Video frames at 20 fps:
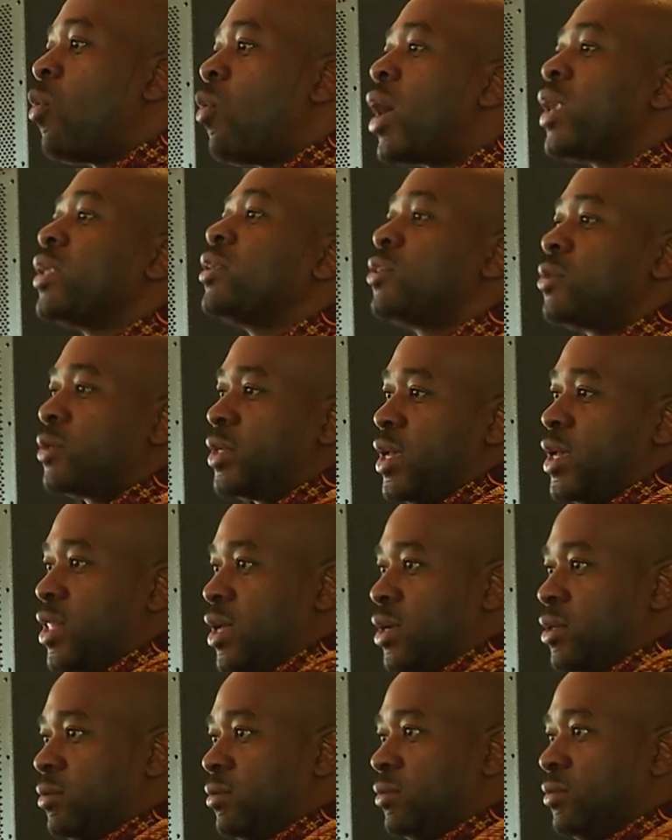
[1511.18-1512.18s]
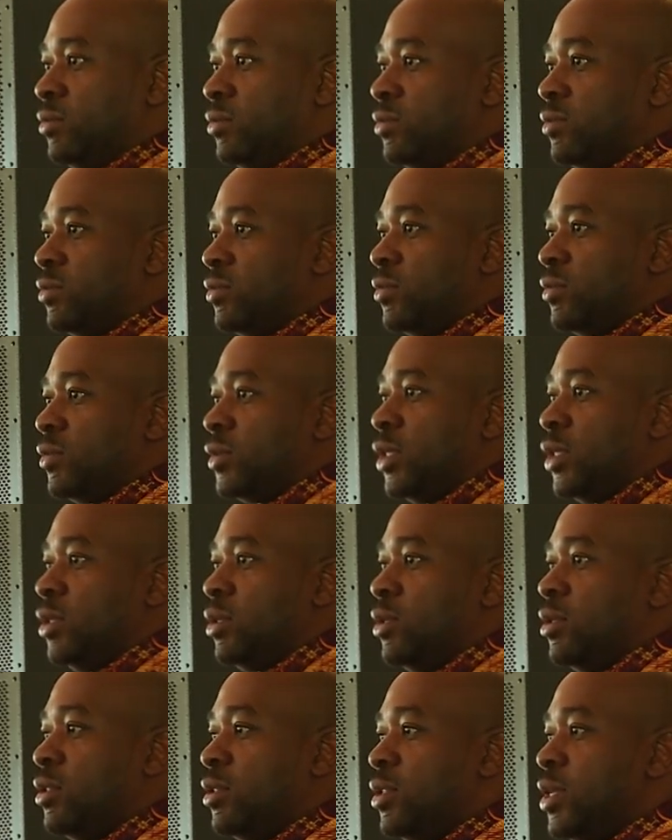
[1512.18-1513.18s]
one together.
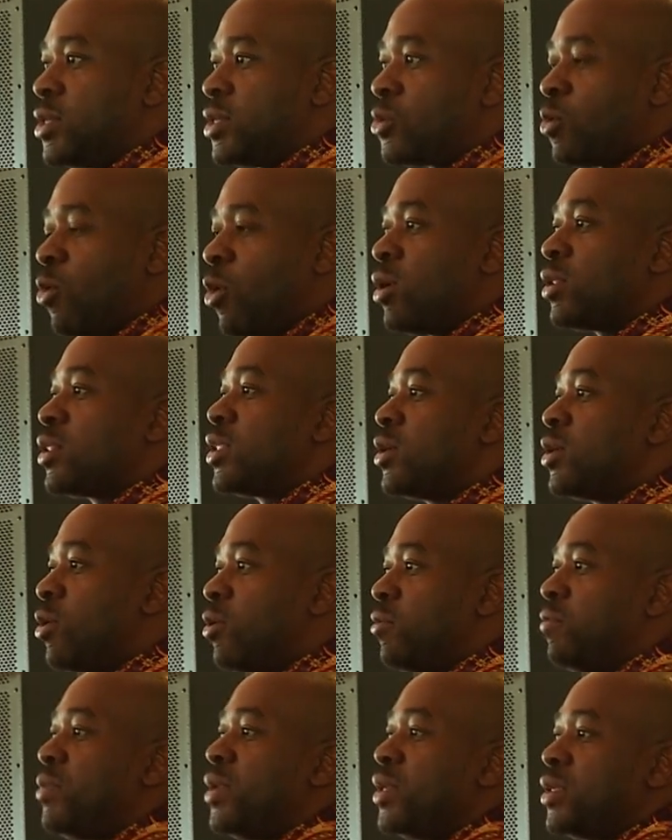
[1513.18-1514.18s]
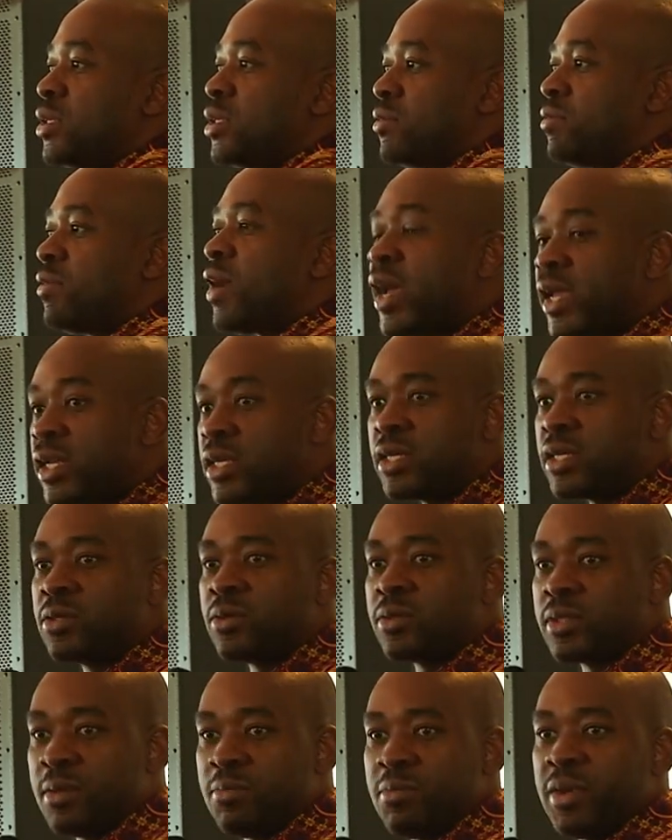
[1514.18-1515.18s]
This whole thing of being divided
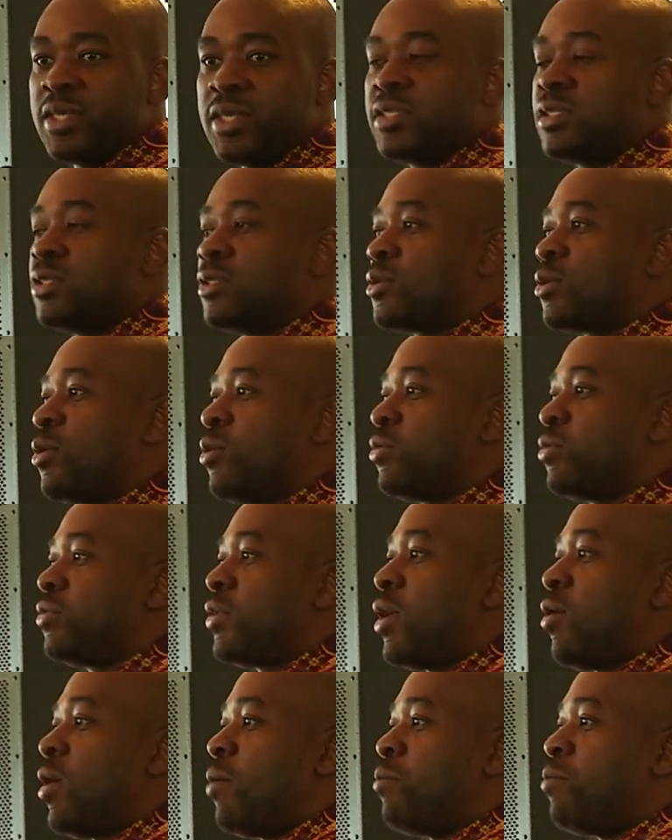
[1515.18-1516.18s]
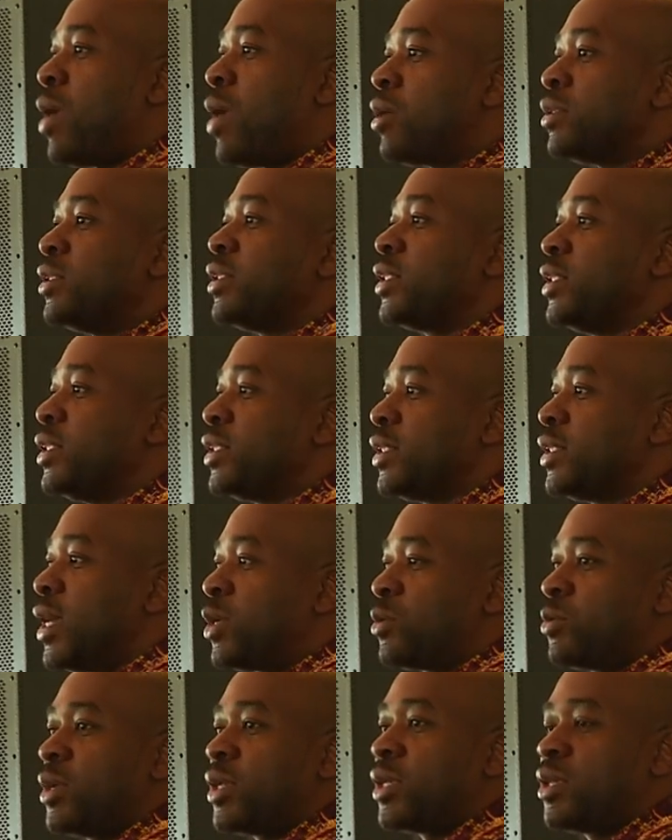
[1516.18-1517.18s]
on the basis of our boundaries
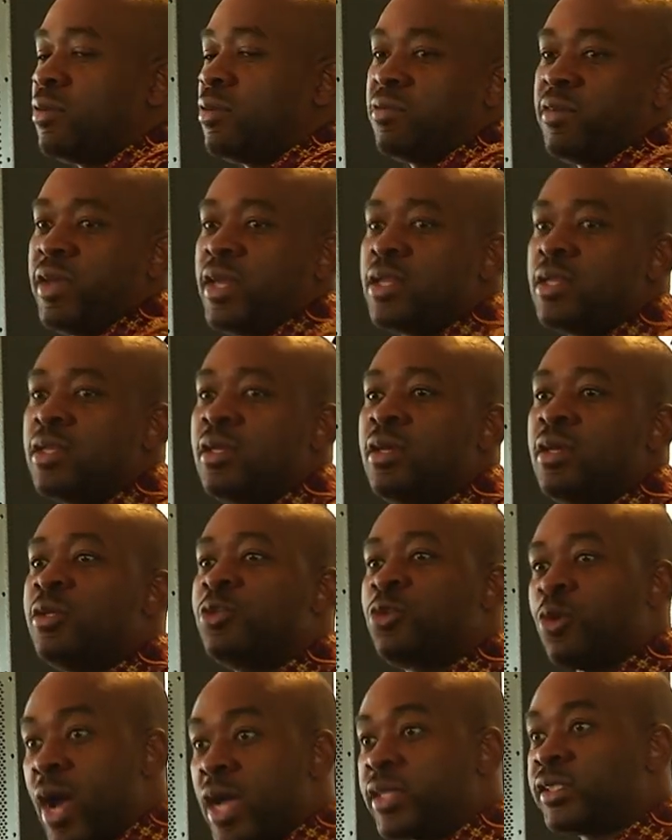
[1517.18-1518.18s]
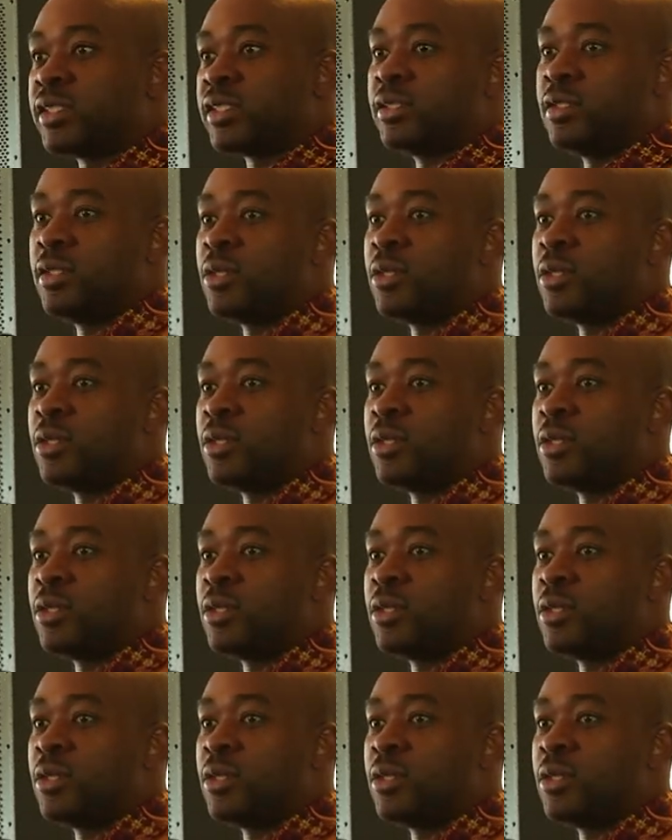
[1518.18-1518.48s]
that were given to us.